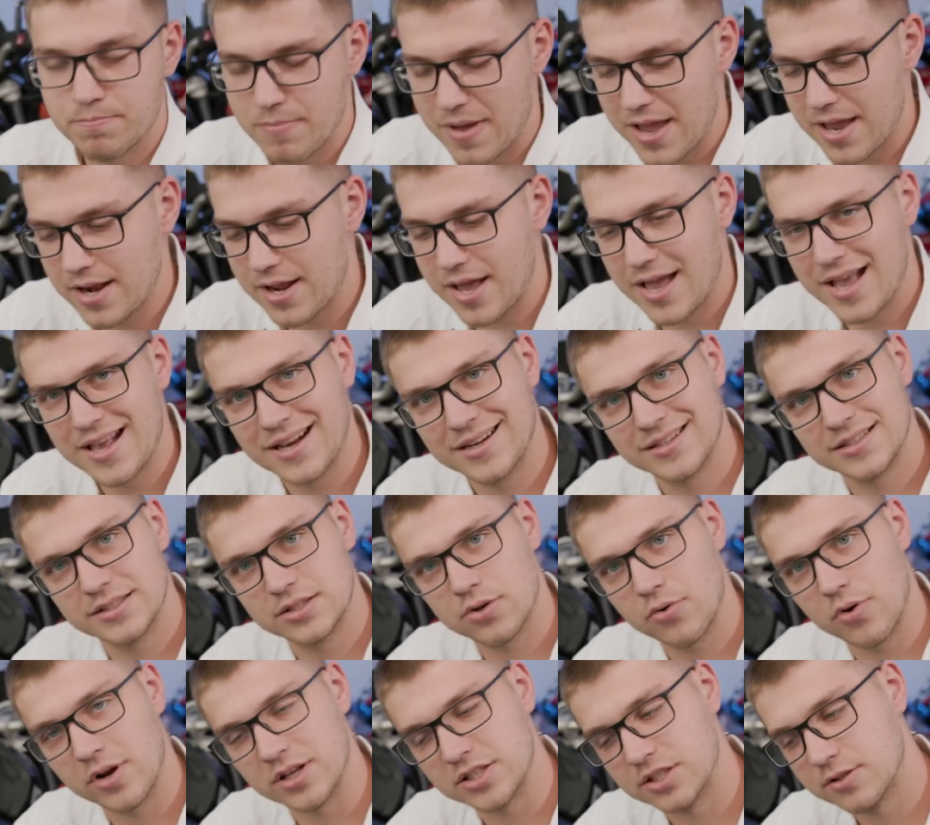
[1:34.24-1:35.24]
made
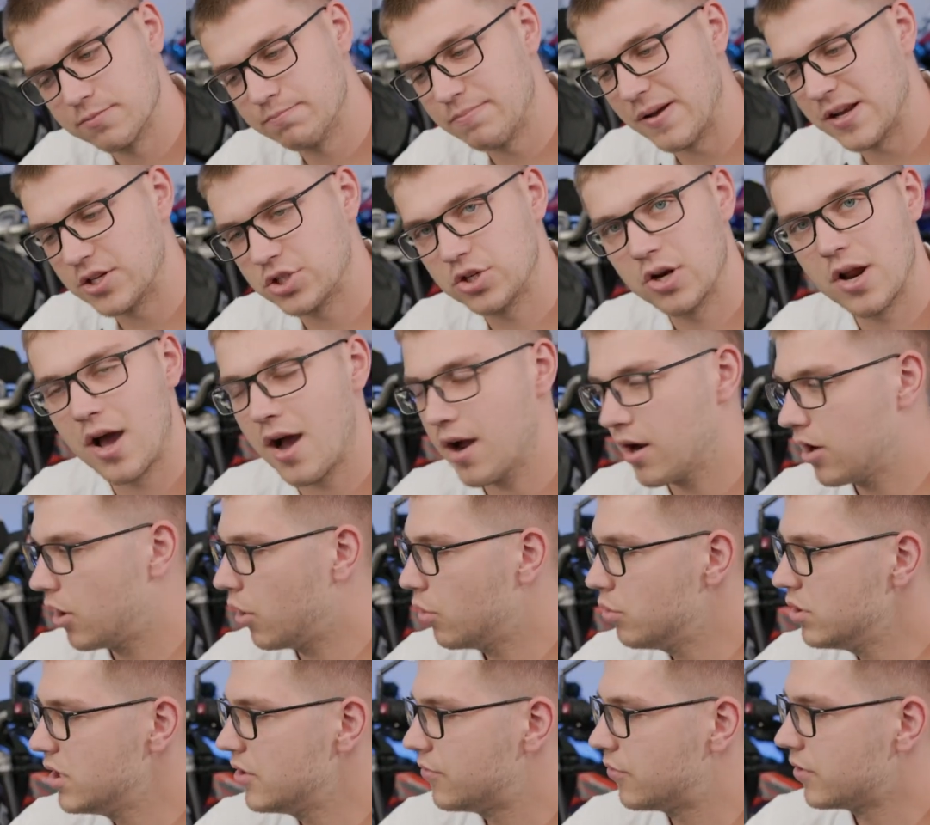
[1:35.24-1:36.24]
extra a special hugger
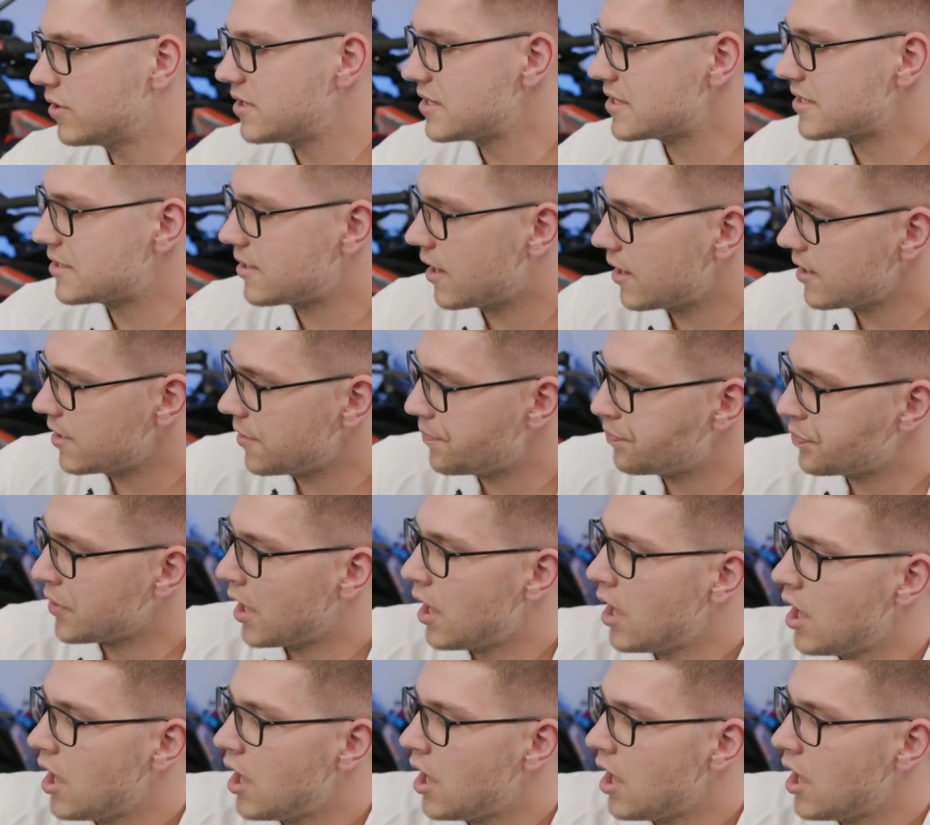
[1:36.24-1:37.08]
only for this tire,